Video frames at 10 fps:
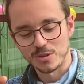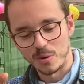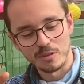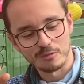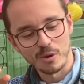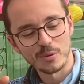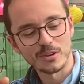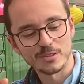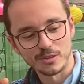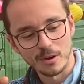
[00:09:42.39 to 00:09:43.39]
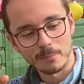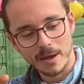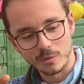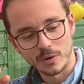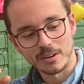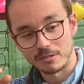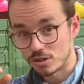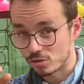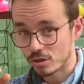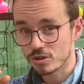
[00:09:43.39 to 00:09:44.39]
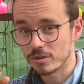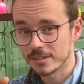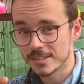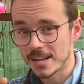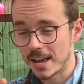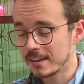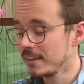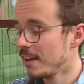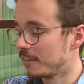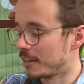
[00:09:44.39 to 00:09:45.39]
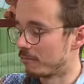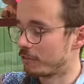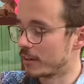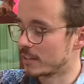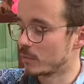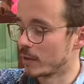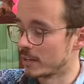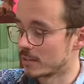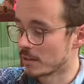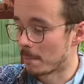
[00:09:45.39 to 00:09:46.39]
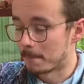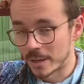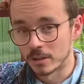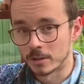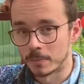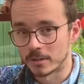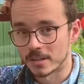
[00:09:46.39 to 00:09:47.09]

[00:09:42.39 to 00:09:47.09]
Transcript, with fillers: So while the Forward Unto Dawn might win on structural design, the Infinity wins on buildable